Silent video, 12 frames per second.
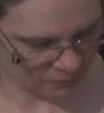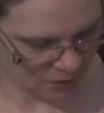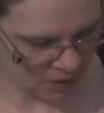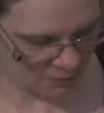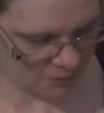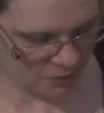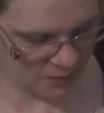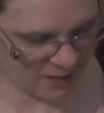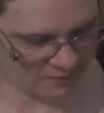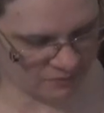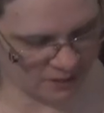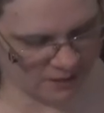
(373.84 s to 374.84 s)
I would not
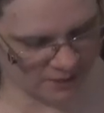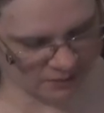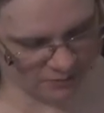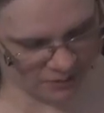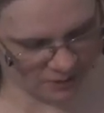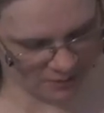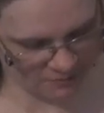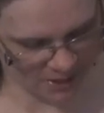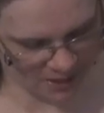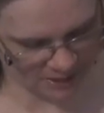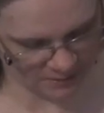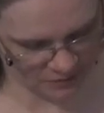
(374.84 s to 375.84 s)
have thee linger in thy
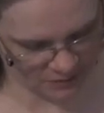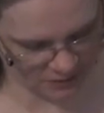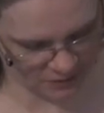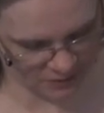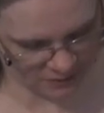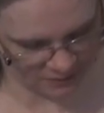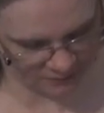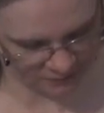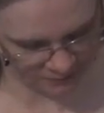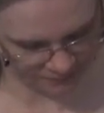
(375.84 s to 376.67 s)
pain, so so.